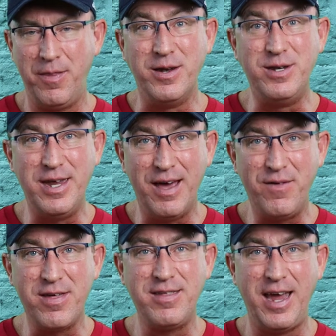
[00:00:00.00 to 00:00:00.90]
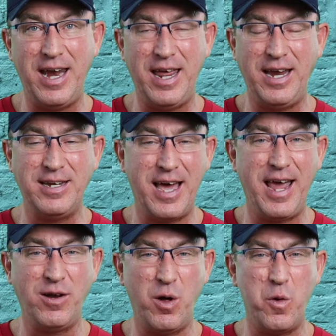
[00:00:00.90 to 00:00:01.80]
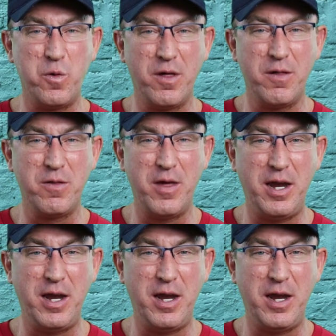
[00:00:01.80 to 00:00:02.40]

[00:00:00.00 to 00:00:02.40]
the devastating diagnosis